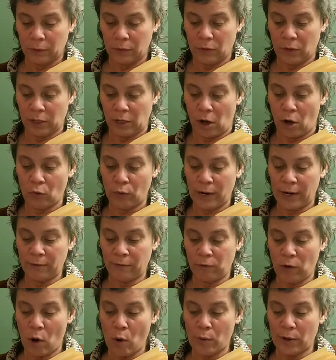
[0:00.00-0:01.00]
They all ran
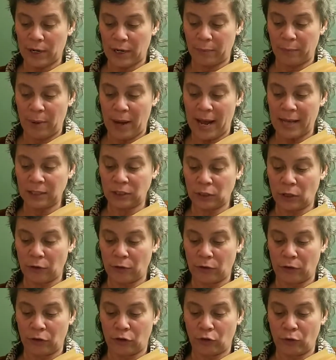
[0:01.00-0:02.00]
forward and passed
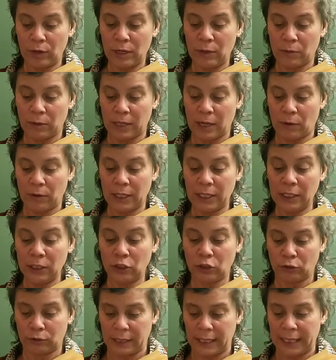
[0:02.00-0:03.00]
under the tree without
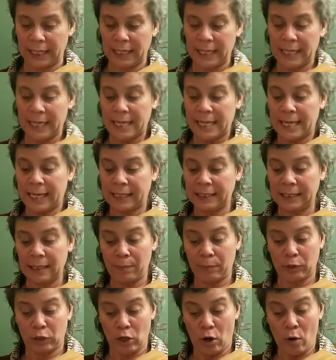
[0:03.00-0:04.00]
injury,
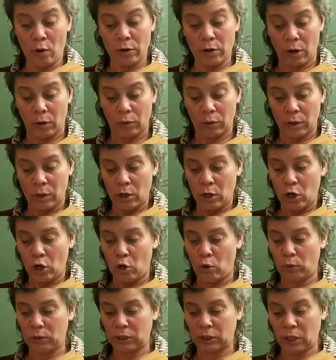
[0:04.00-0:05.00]
except Toto,
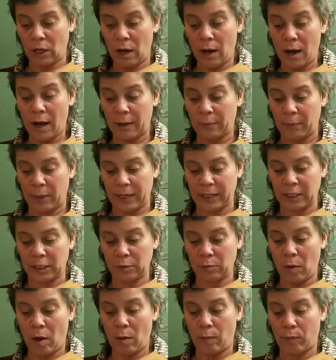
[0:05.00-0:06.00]
who was caught by a
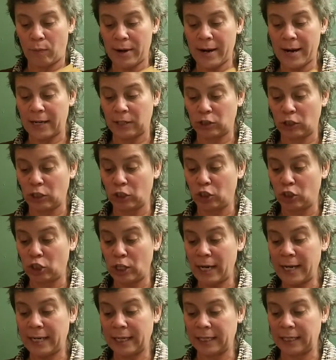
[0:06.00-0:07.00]
small branch and
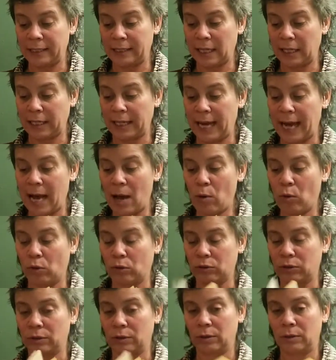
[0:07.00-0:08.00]
shaken until he
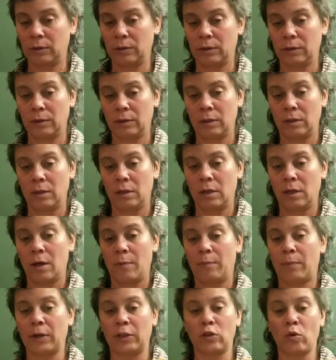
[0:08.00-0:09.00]
howled.
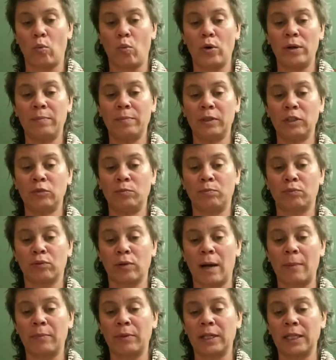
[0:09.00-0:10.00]
But the woodman
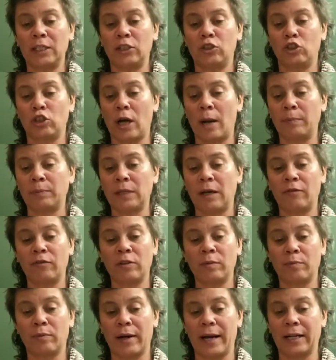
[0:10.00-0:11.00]
promptly chopped off the
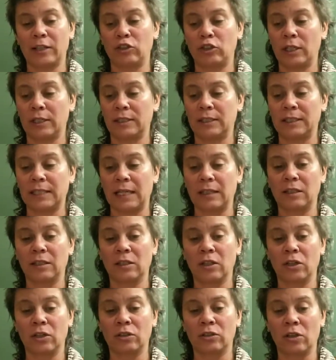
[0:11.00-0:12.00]
branch and set the
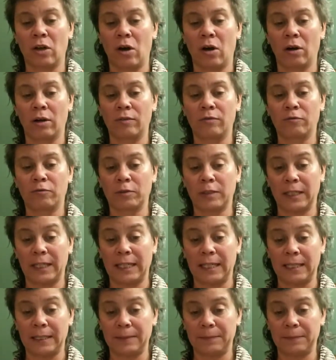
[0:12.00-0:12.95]
little dog free.